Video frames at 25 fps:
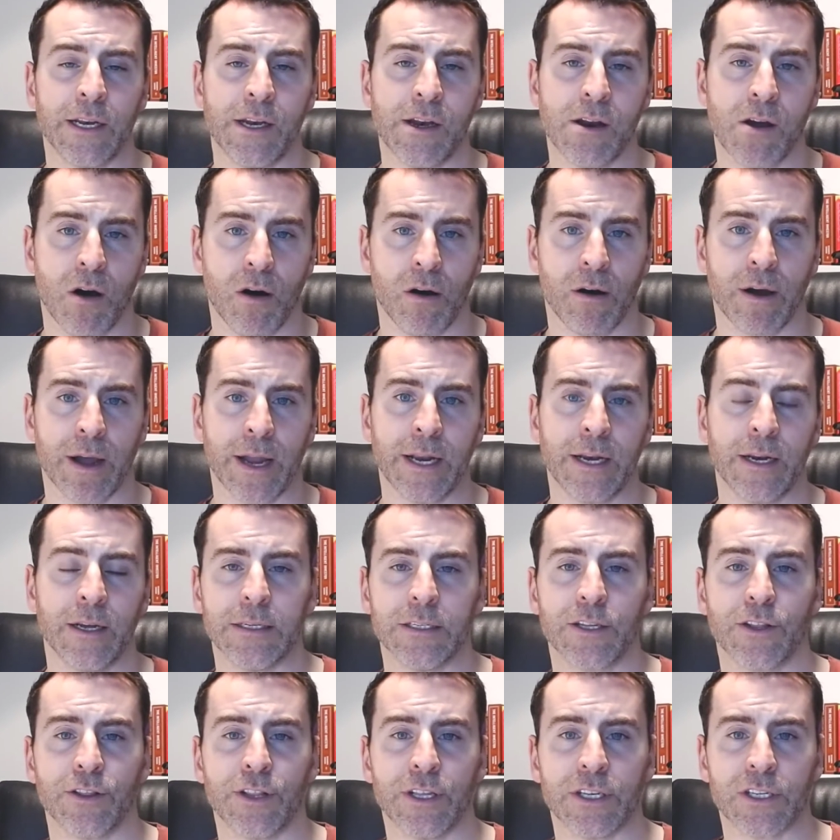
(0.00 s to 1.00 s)

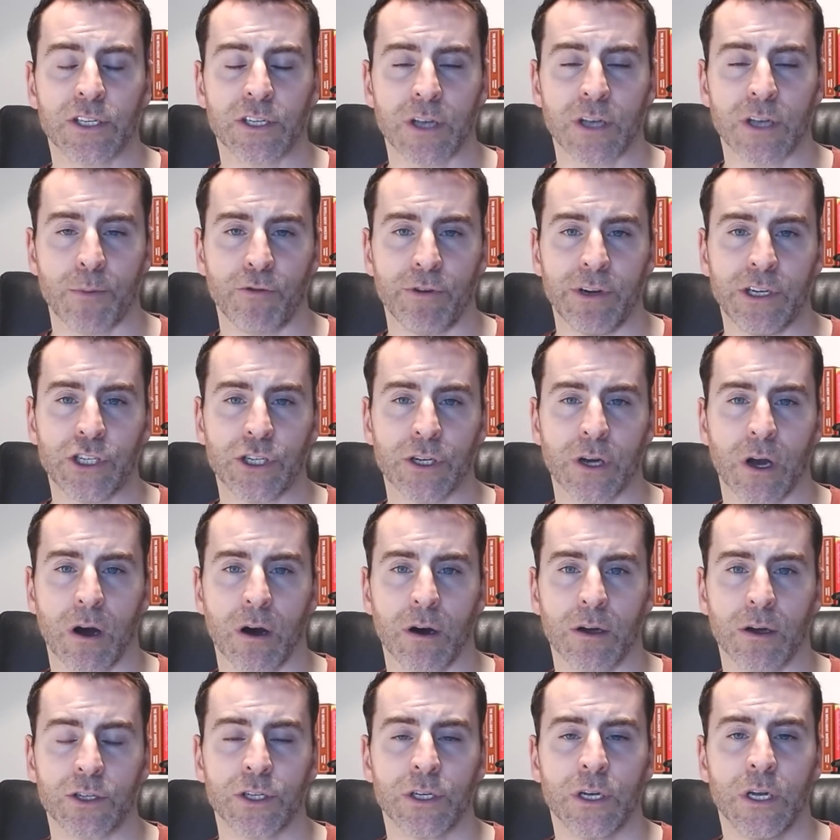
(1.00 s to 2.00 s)
9, the summary
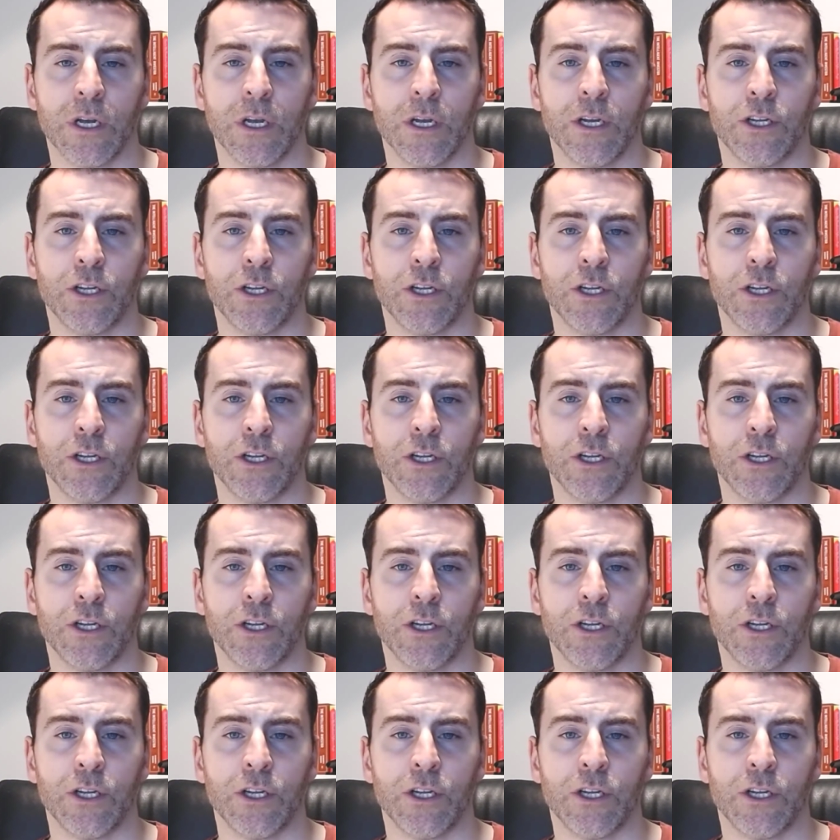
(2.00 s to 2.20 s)
chart,